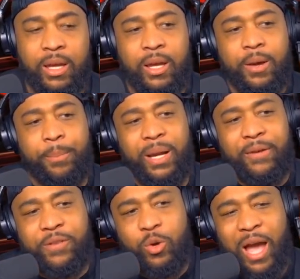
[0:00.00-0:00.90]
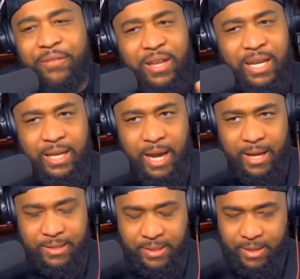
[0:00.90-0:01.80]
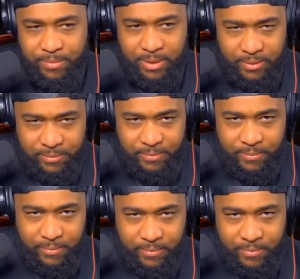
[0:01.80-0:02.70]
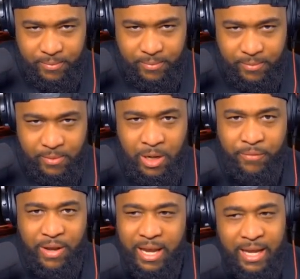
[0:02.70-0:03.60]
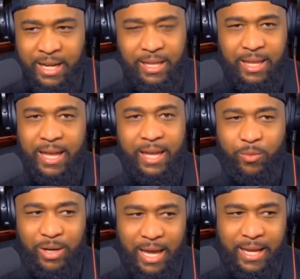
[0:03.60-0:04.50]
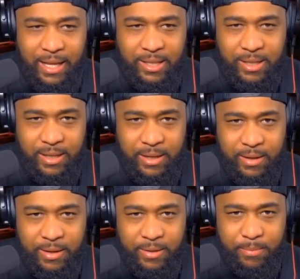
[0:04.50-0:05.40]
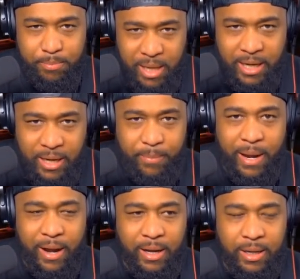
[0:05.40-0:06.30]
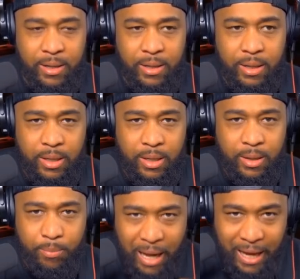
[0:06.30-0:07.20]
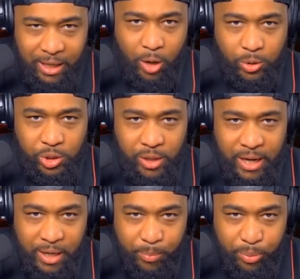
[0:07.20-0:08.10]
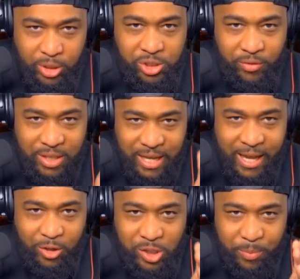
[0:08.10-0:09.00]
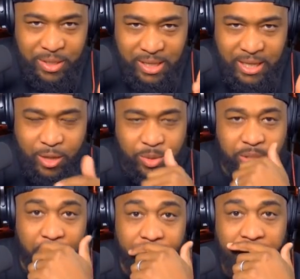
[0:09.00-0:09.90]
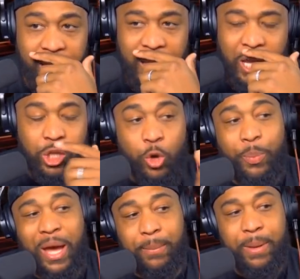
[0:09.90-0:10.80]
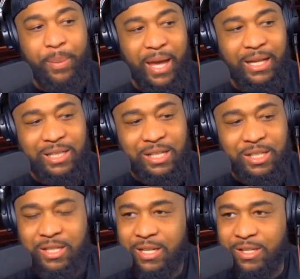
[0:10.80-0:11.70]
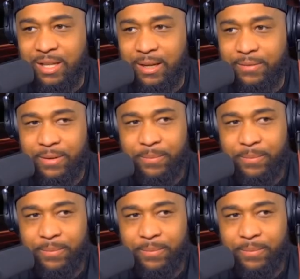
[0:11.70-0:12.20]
But if you have any concept of anything related to men in America, Black culture, and the push of this LGBTQ stuff, you better be paying attention to this stuff.